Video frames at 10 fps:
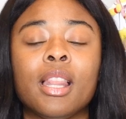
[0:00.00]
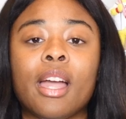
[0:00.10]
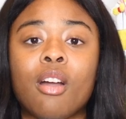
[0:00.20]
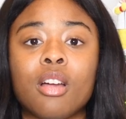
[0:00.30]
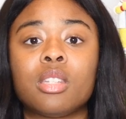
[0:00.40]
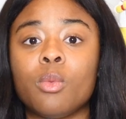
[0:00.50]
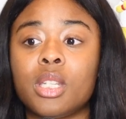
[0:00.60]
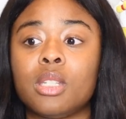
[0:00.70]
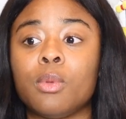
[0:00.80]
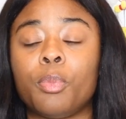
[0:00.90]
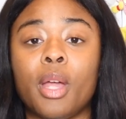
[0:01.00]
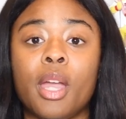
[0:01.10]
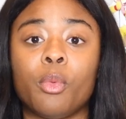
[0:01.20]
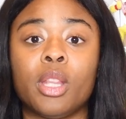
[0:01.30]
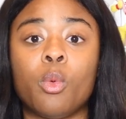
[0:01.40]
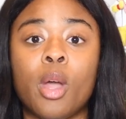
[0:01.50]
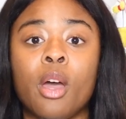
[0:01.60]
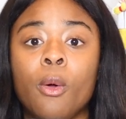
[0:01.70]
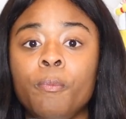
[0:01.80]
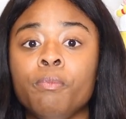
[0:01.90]
Like Carson Wentz has been playing really
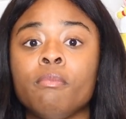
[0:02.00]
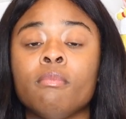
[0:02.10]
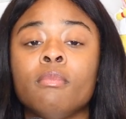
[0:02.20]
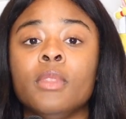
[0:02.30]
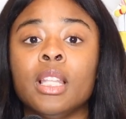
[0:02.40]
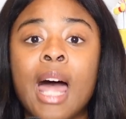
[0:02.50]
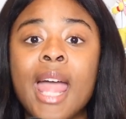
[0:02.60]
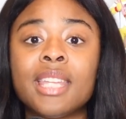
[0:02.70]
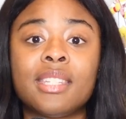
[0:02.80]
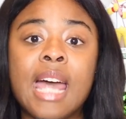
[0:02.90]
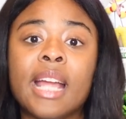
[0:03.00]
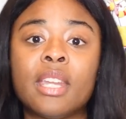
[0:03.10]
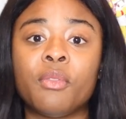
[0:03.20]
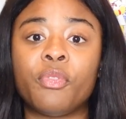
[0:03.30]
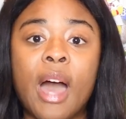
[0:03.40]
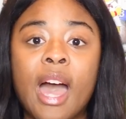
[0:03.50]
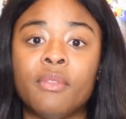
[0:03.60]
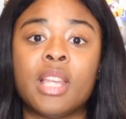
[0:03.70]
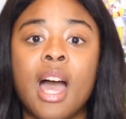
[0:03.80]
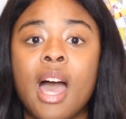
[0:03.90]
well. The Lions sacked him
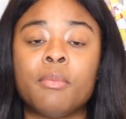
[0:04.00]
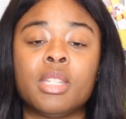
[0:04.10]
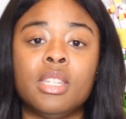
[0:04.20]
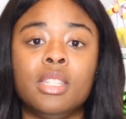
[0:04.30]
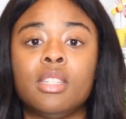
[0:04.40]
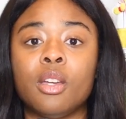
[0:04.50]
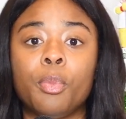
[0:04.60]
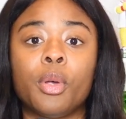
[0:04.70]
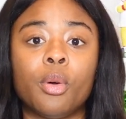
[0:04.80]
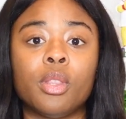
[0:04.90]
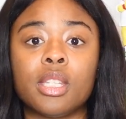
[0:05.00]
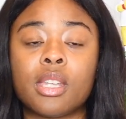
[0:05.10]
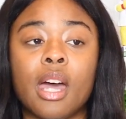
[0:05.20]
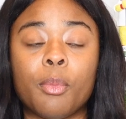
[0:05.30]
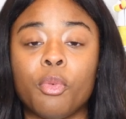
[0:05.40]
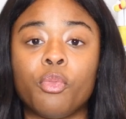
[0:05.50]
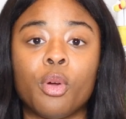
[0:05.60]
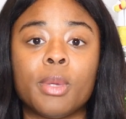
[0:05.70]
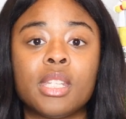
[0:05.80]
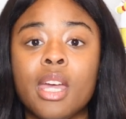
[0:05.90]
five times and he still put on this kind of
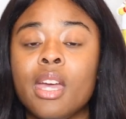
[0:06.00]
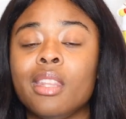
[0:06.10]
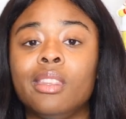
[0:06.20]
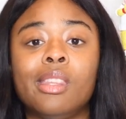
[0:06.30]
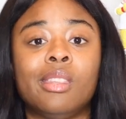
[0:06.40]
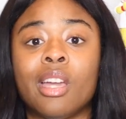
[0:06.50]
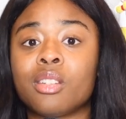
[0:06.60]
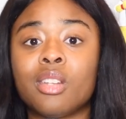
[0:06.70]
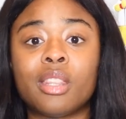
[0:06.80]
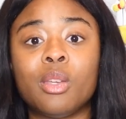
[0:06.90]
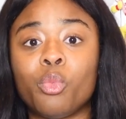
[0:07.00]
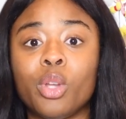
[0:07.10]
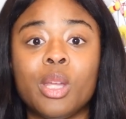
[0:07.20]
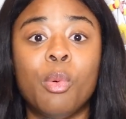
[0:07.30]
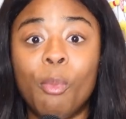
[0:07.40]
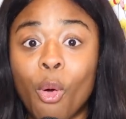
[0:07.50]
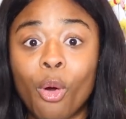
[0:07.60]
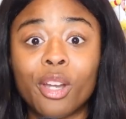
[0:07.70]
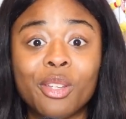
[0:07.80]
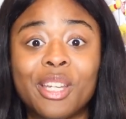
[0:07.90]
performance. There's nothing really
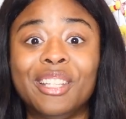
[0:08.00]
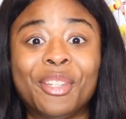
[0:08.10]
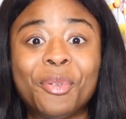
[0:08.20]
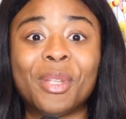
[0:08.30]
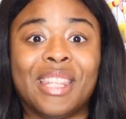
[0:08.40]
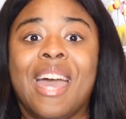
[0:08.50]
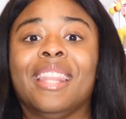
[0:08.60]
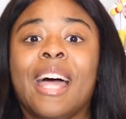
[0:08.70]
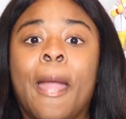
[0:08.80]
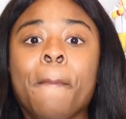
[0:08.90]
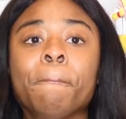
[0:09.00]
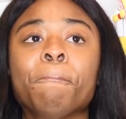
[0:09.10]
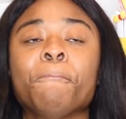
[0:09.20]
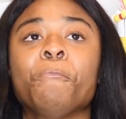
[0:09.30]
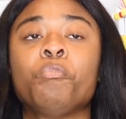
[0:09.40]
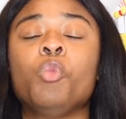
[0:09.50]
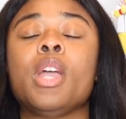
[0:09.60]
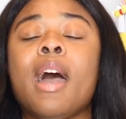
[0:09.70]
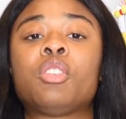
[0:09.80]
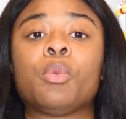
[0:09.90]
more you could do with that. Like,
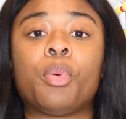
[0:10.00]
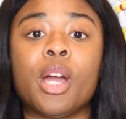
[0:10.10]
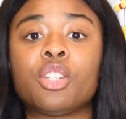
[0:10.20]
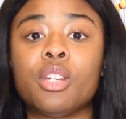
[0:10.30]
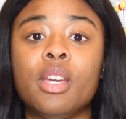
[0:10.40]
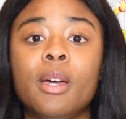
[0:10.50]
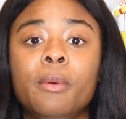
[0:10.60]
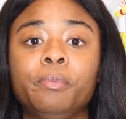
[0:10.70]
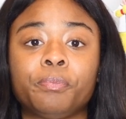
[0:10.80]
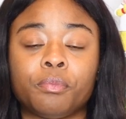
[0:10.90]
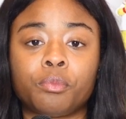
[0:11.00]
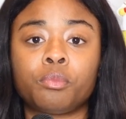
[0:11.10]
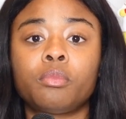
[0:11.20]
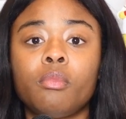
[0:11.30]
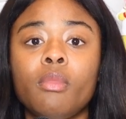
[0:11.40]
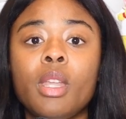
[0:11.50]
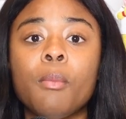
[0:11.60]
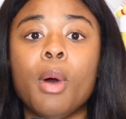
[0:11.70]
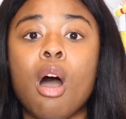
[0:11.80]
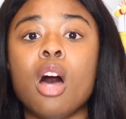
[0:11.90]
we have to pressure him
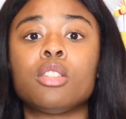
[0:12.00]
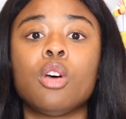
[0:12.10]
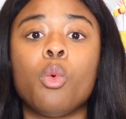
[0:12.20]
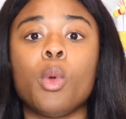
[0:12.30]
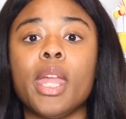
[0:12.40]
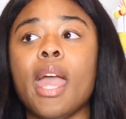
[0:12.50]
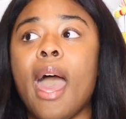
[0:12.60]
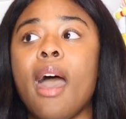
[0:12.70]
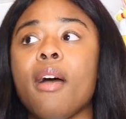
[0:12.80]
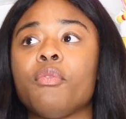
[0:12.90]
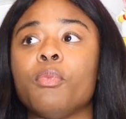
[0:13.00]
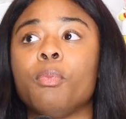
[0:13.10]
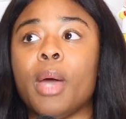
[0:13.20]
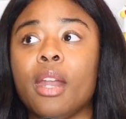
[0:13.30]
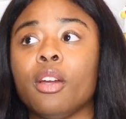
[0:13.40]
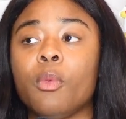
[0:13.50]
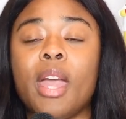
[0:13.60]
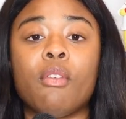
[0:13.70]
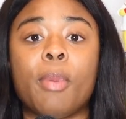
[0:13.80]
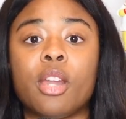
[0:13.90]
but also, we have better.
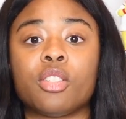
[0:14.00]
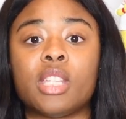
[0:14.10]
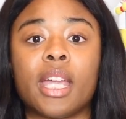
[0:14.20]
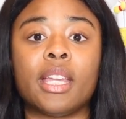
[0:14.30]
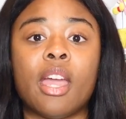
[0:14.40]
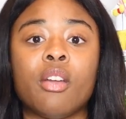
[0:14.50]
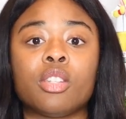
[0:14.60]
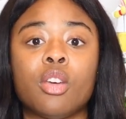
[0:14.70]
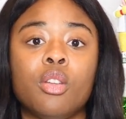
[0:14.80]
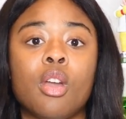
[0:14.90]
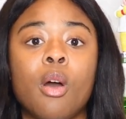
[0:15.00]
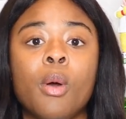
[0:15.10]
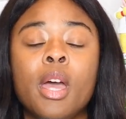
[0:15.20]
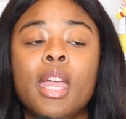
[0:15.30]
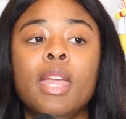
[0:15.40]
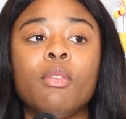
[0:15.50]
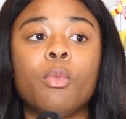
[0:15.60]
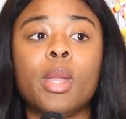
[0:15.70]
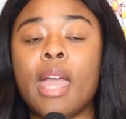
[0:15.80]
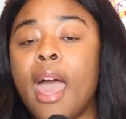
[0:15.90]
We have a better secondary. So you know,
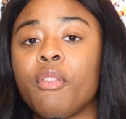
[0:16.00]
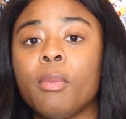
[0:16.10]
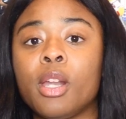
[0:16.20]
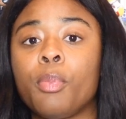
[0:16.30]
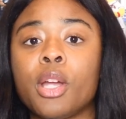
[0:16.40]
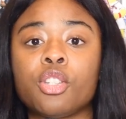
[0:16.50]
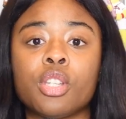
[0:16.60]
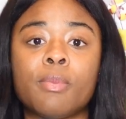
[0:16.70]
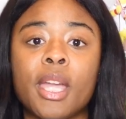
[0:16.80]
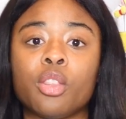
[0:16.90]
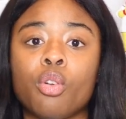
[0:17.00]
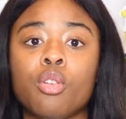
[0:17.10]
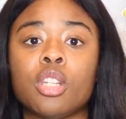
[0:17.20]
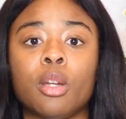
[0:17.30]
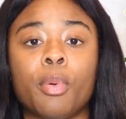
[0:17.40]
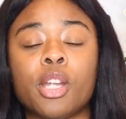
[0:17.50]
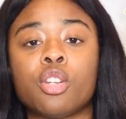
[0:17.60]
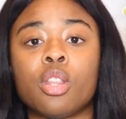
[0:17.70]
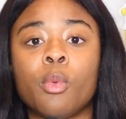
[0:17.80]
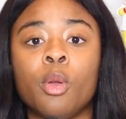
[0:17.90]
even we have him under pressure, he's making throws under
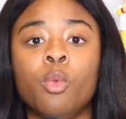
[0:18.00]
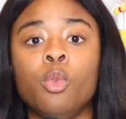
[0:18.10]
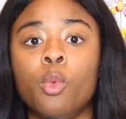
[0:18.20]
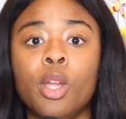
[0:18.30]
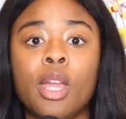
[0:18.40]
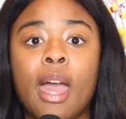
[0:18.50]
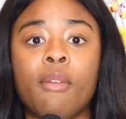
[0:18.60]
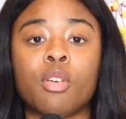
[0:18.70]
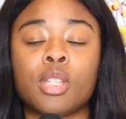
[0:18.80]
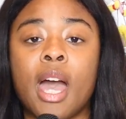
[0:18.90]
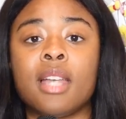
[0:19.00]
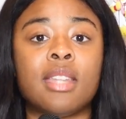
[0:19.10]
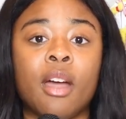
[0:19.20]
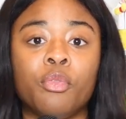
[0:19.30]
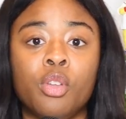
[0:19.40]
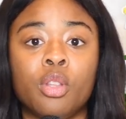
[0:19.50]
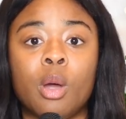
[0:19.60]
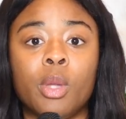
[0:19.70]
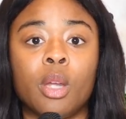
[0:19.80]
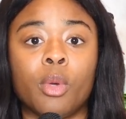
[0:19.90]
pressure. And then we, we have those guys downfield
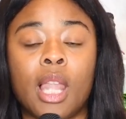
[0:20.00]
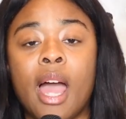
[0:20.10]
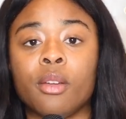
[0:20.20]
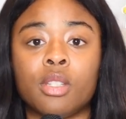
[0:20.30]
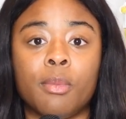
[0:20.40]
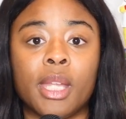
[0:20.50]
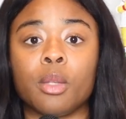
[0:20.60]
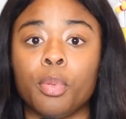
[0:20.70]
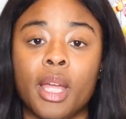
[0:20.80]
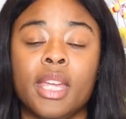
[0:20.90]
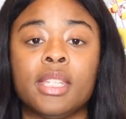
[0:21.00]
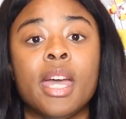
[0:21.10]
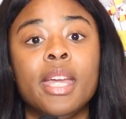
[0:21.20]
that we can rely on to make the plays